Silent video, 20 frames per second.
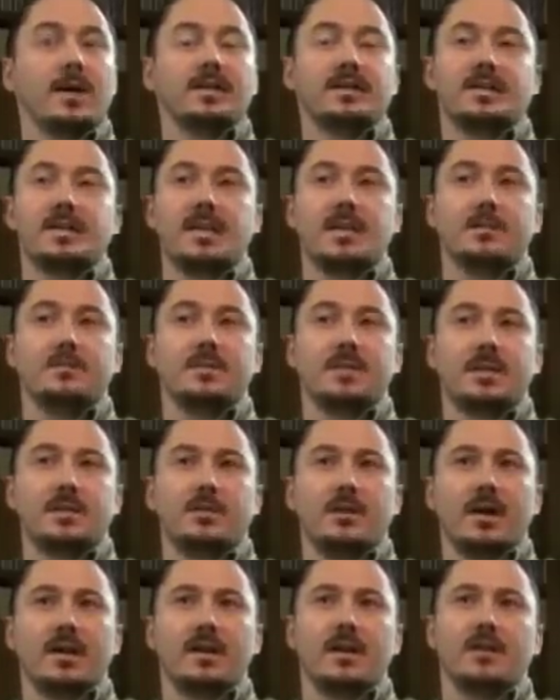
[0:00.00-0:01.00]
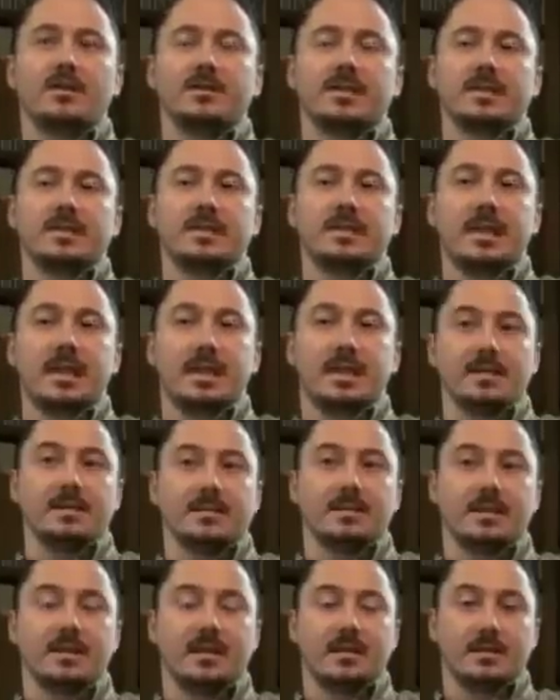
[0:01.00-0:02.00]
As an EMT right now, as it
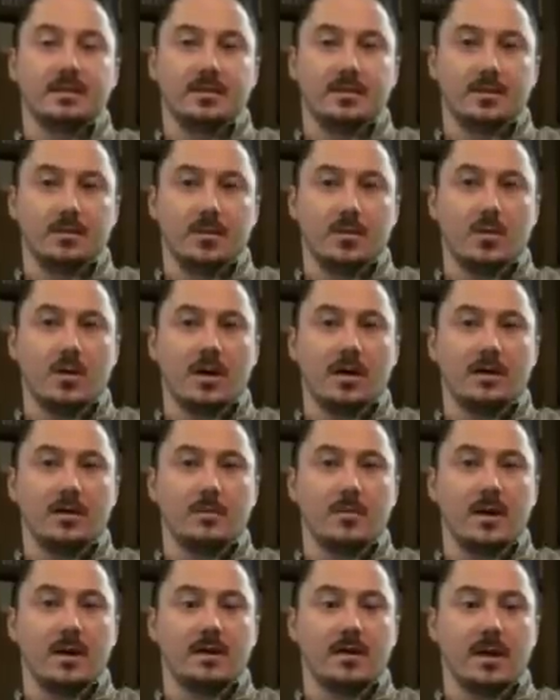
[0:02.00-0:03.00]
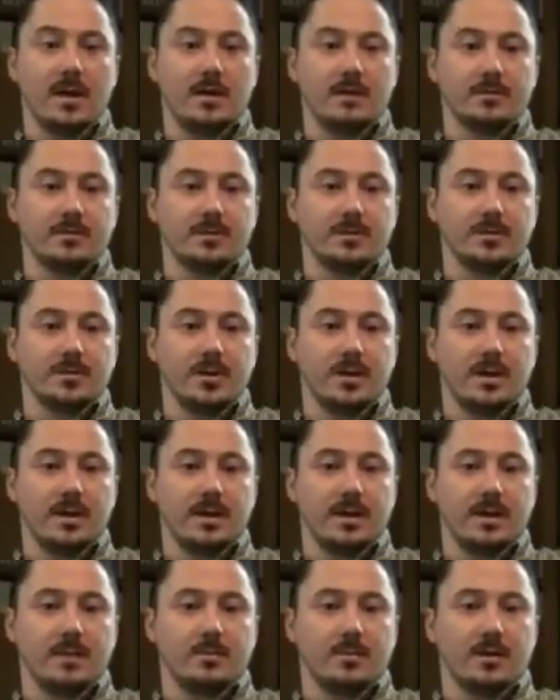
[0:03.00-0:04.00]
stands, the required amount of hours of
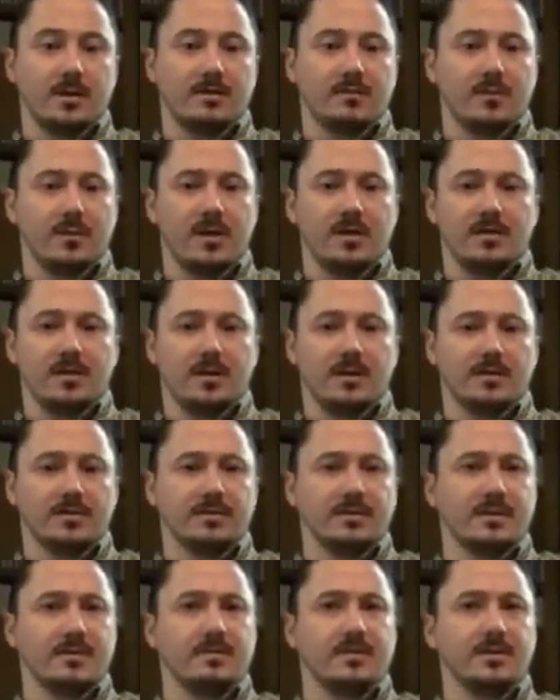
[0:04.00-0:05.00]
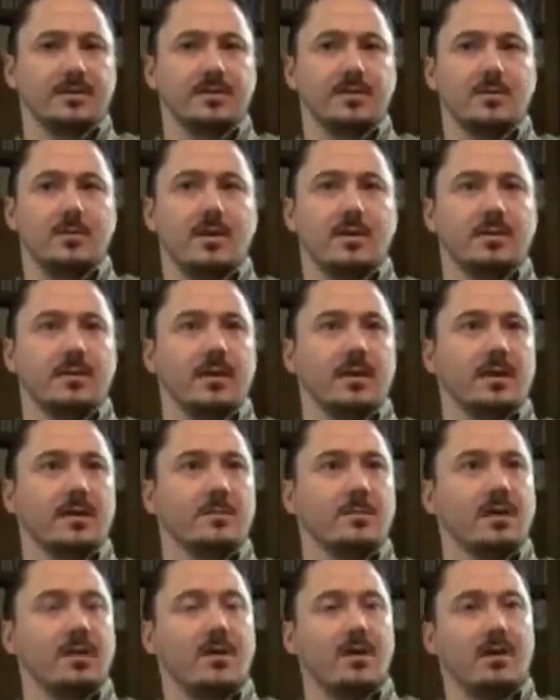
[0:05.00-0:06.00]
training, I believe, around 170 to 200. I
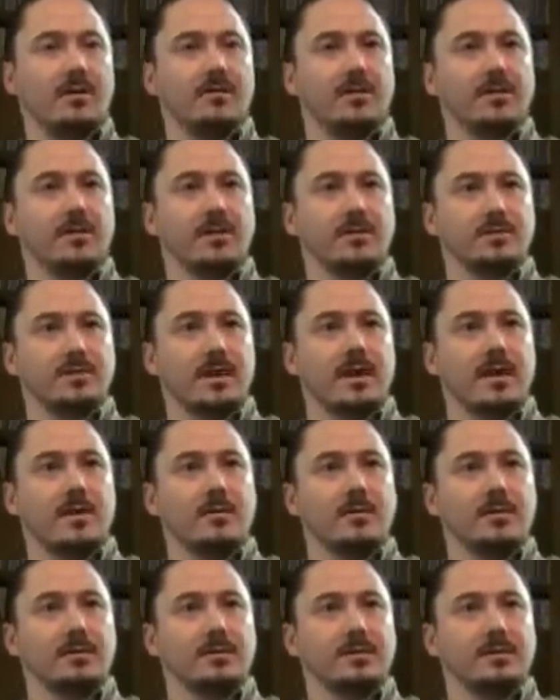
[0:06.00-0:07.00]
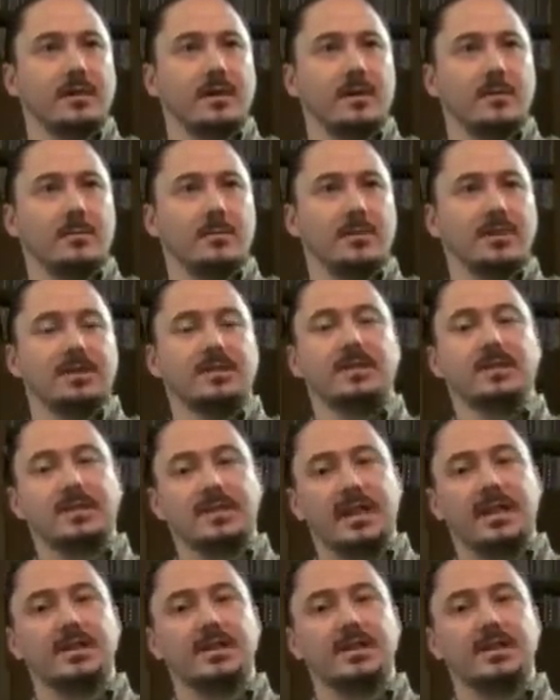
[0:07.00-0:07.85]
could be off in those hours because the